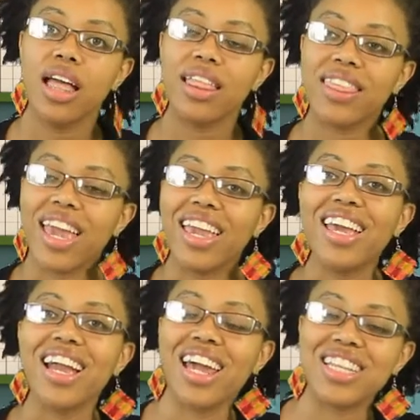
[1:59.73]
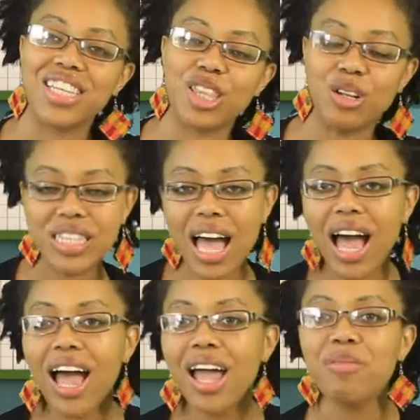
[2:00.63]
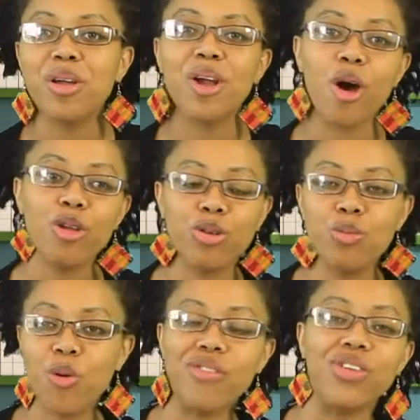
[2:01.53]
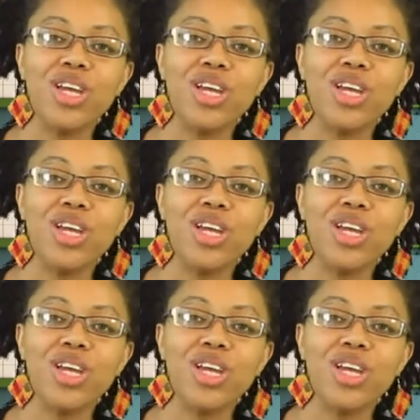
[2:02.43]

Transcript: they can kind of take their time and go through more of the